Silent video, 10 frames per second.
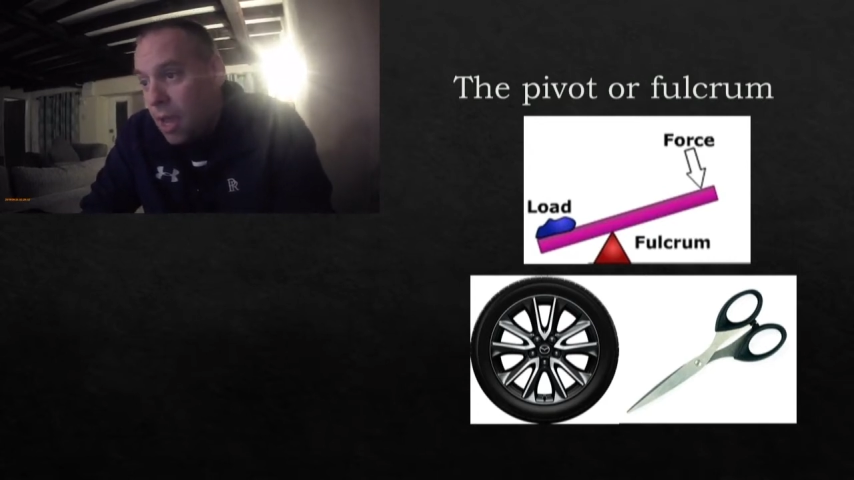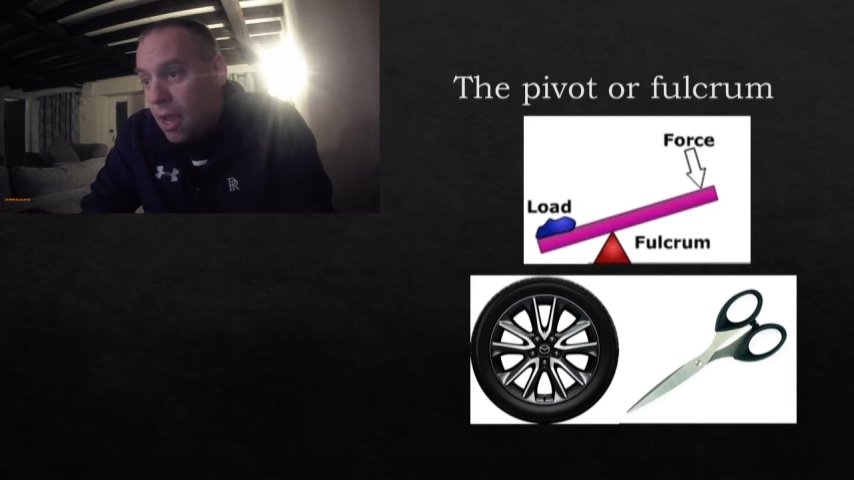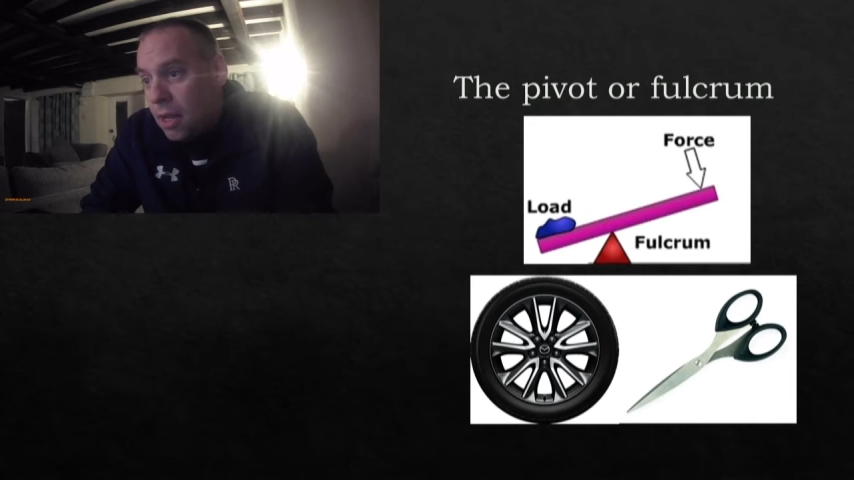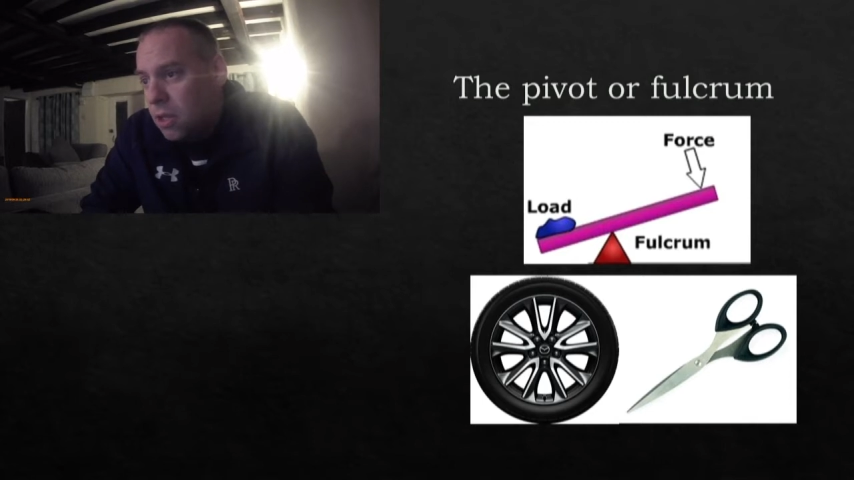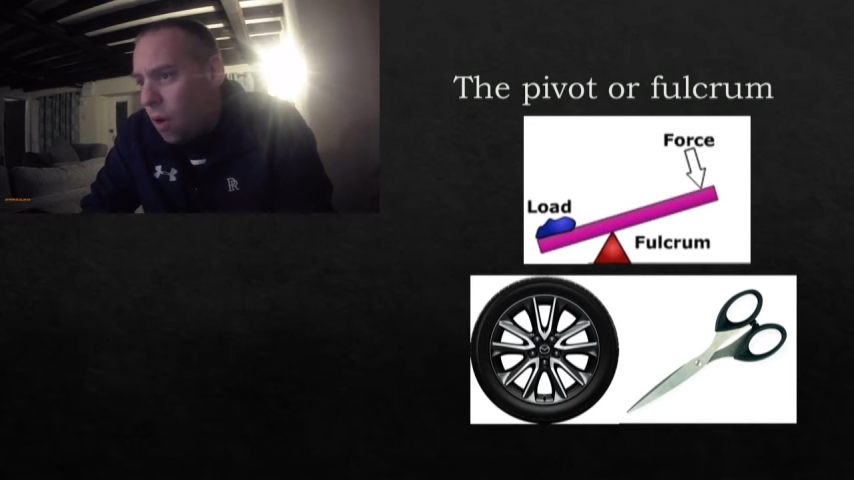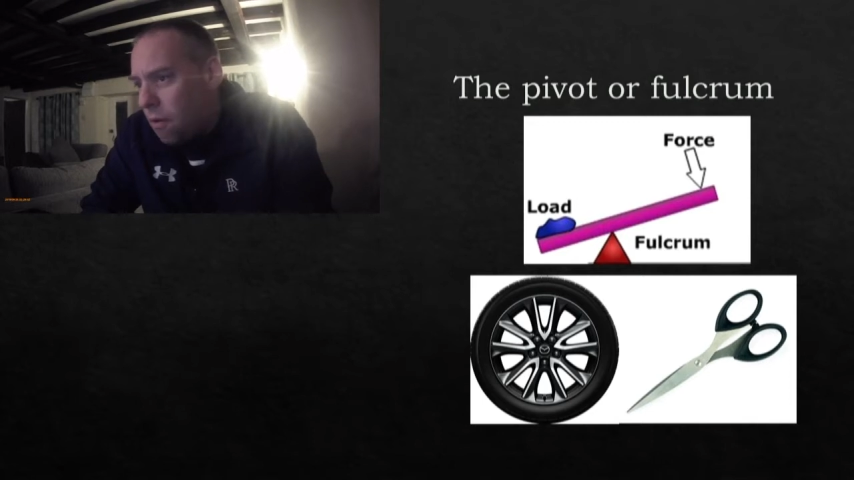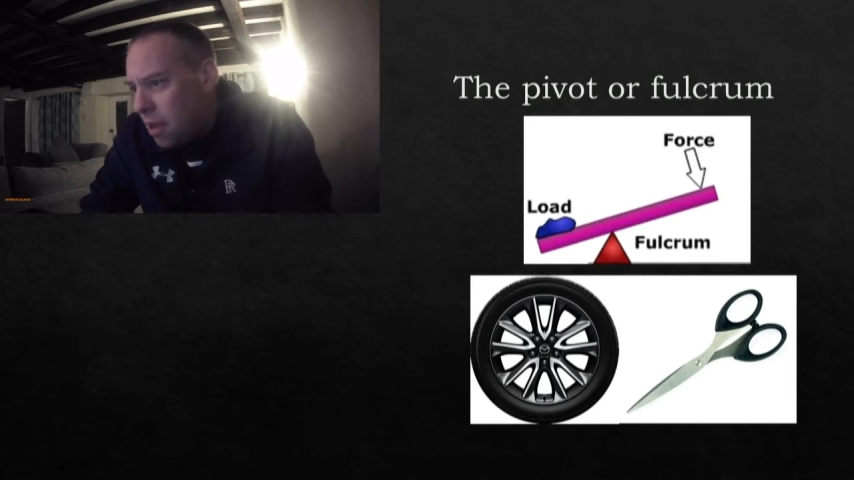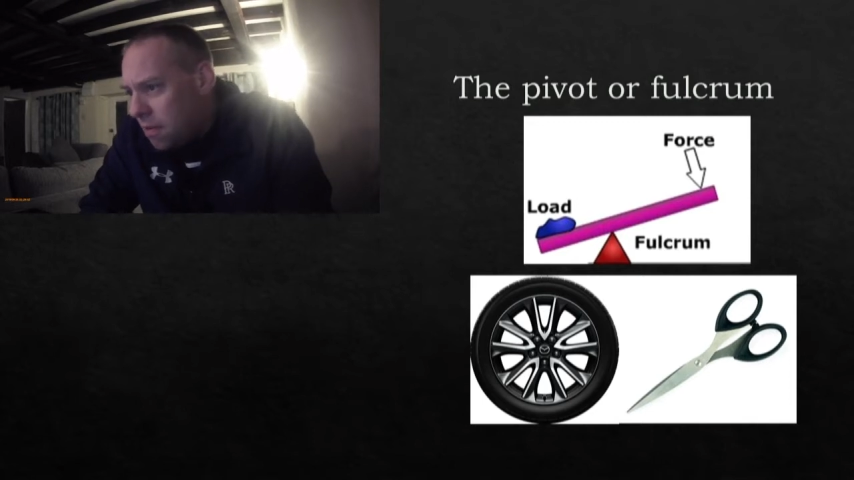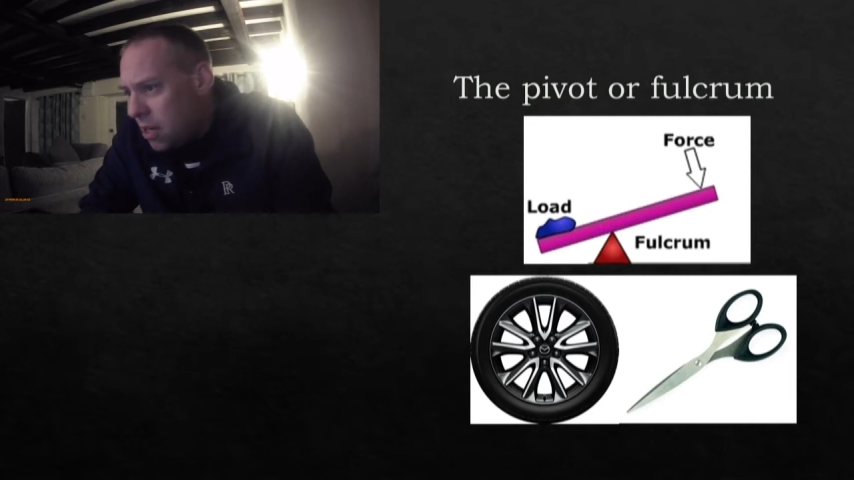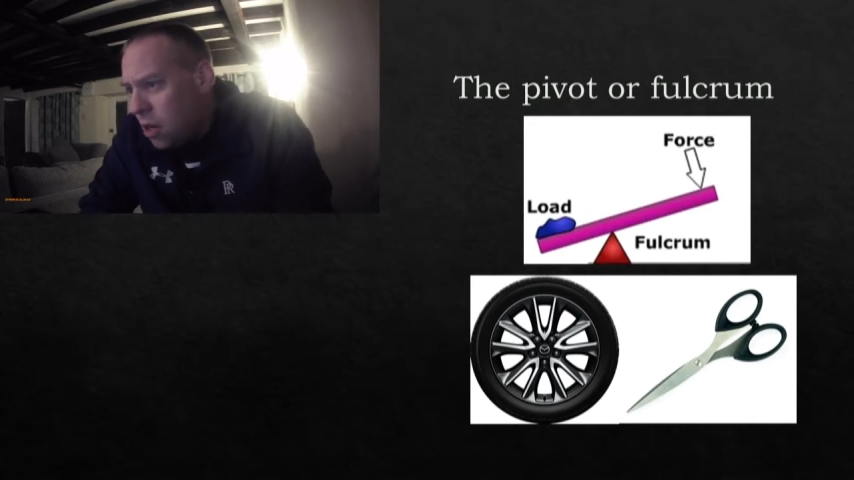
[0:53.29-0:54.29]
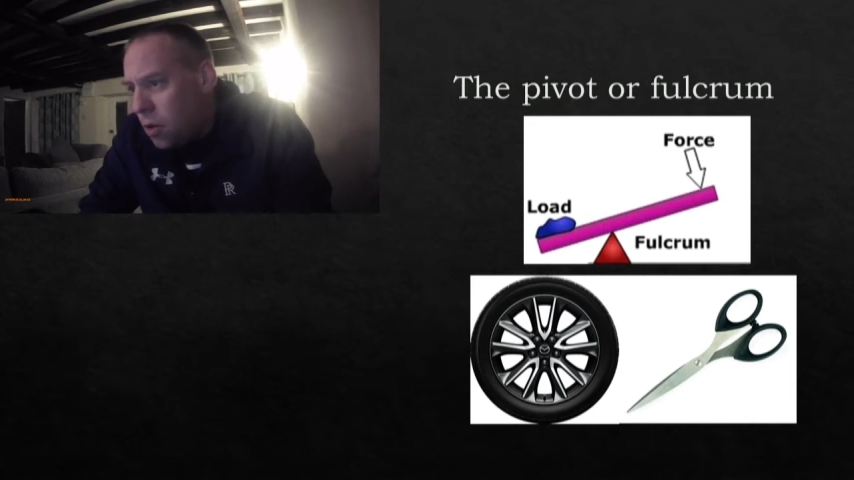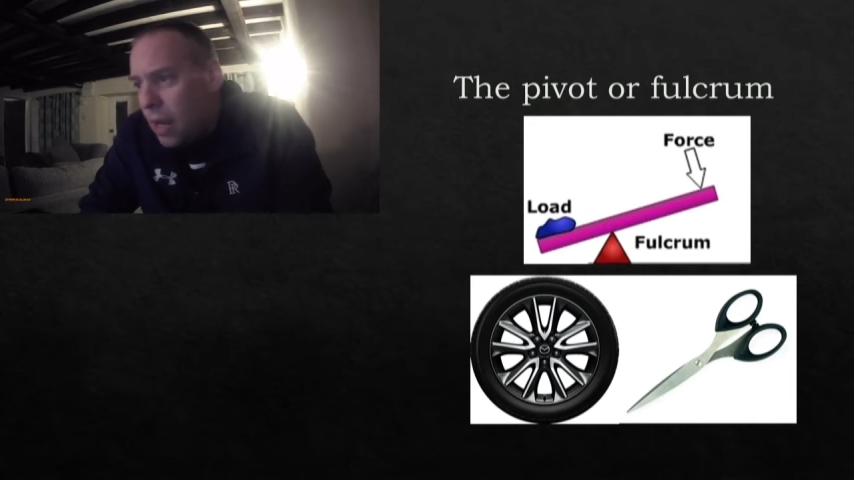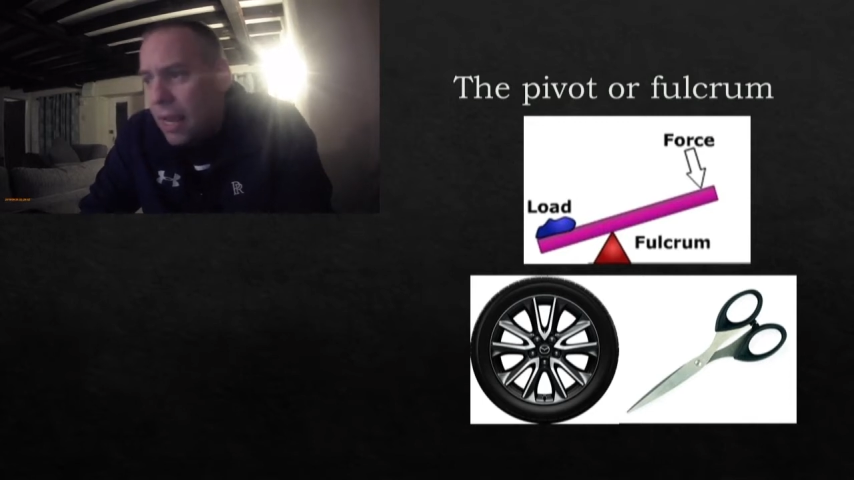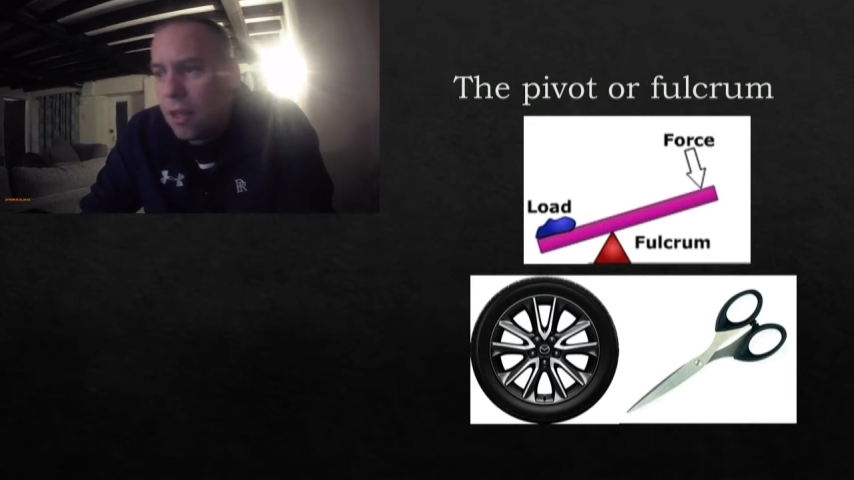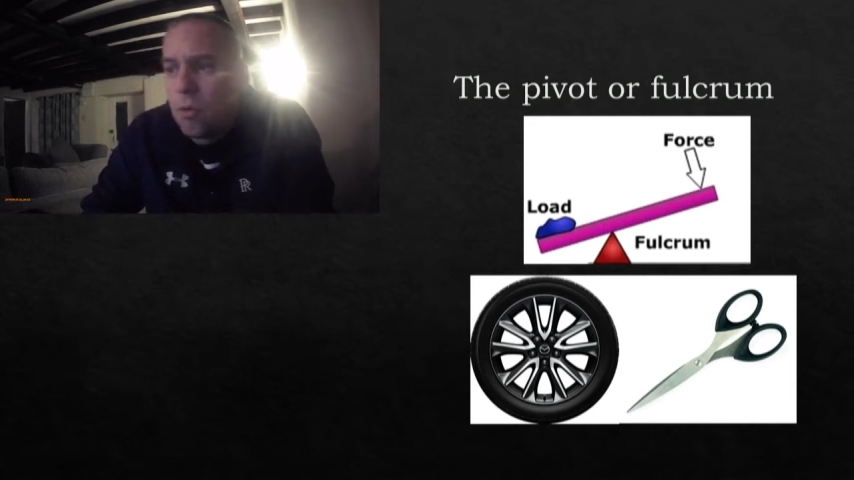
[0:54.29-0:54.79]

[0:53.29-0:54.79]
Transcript: So I've given you here